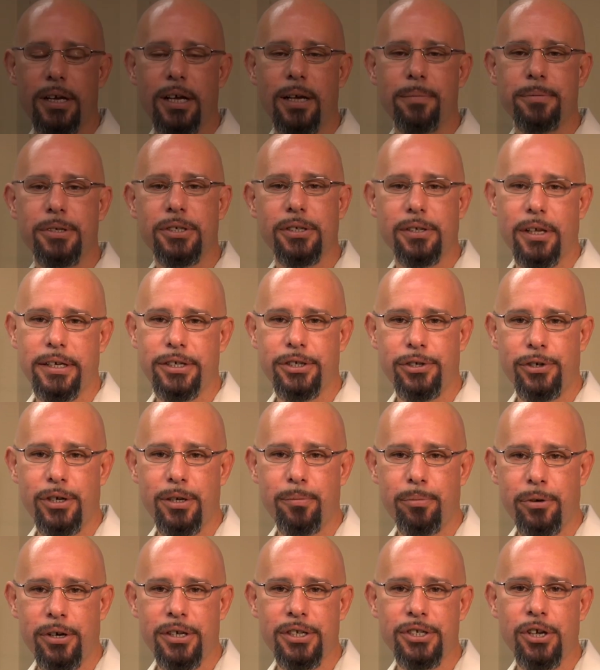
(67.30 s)
comes to
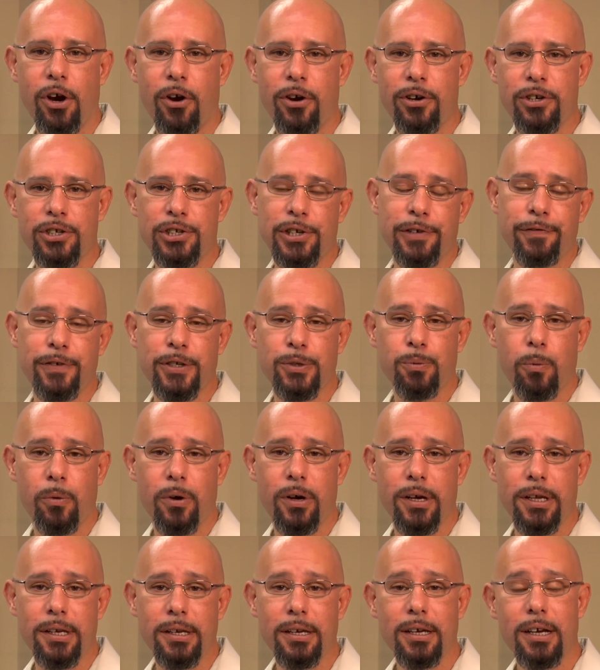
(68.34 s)
LaserMPrints Hard Surface
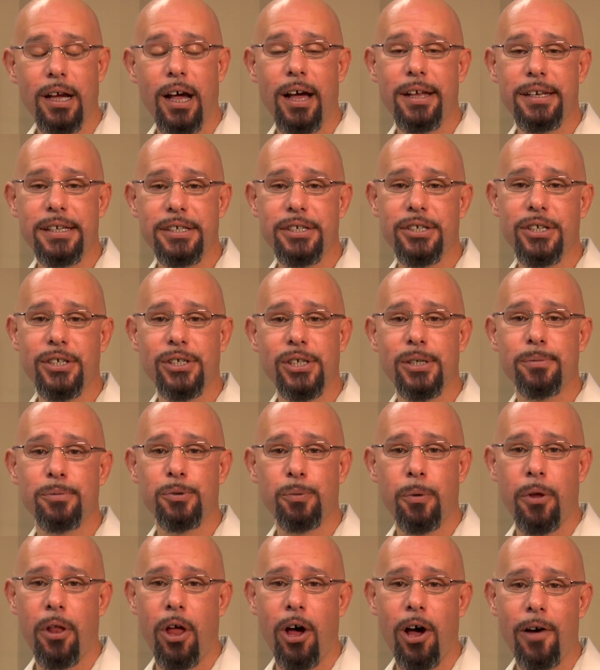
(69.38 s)
1, Condé Systems
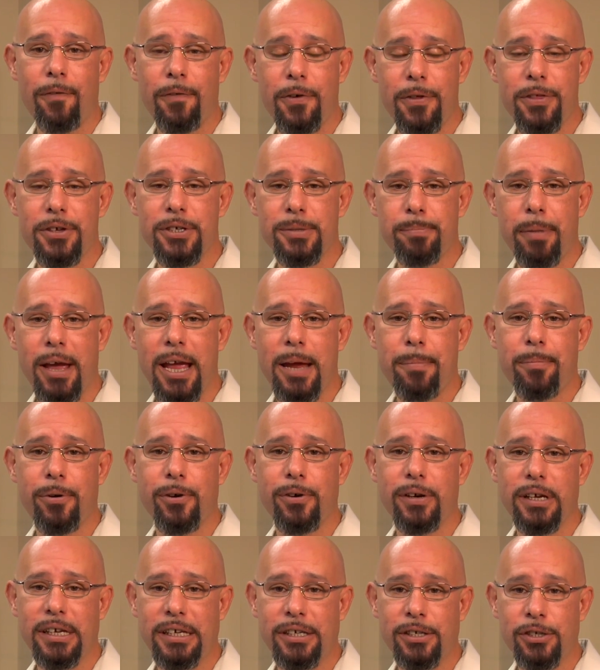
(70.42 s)
will offer this
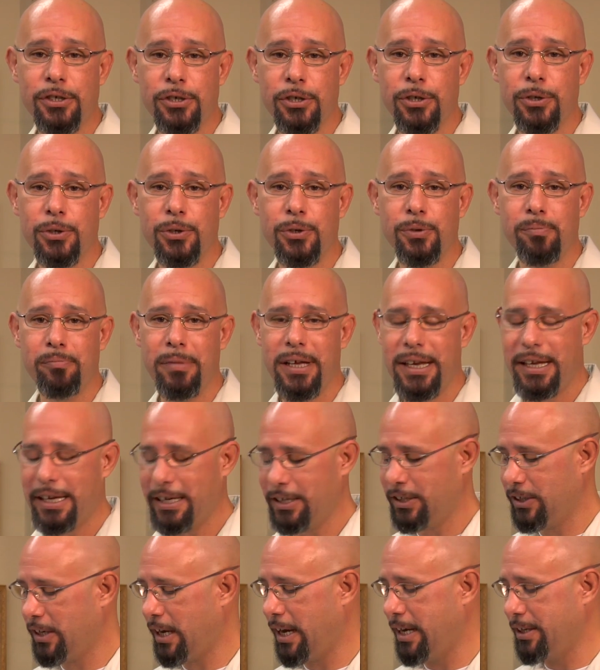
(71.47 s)
paper in two media
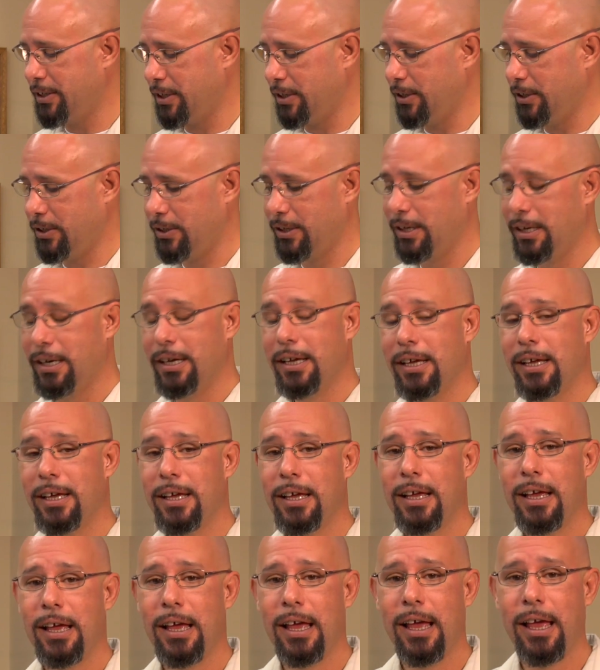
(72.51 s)
sizes,
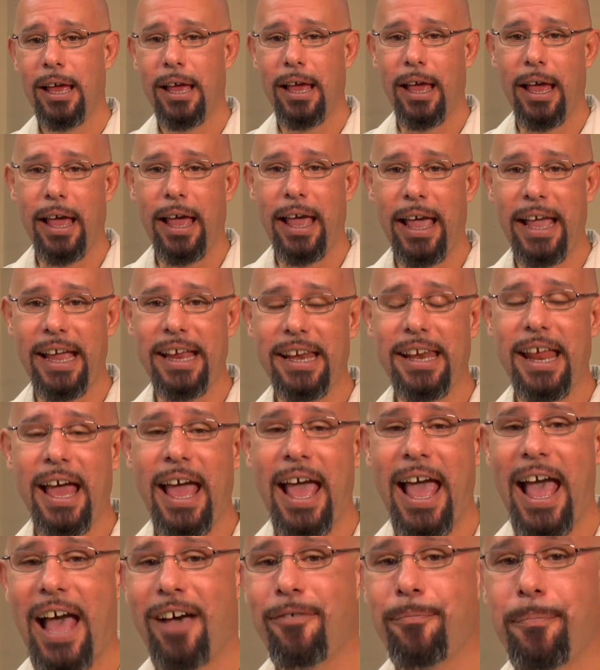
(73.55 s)

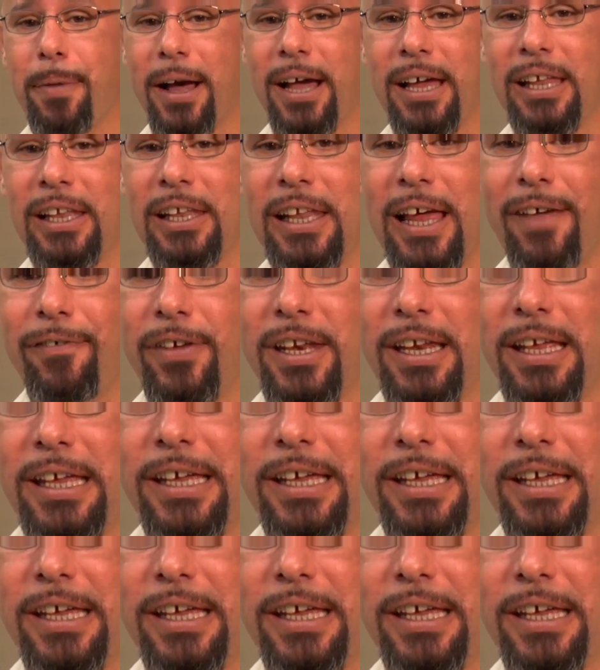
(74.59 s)
8.5 by 11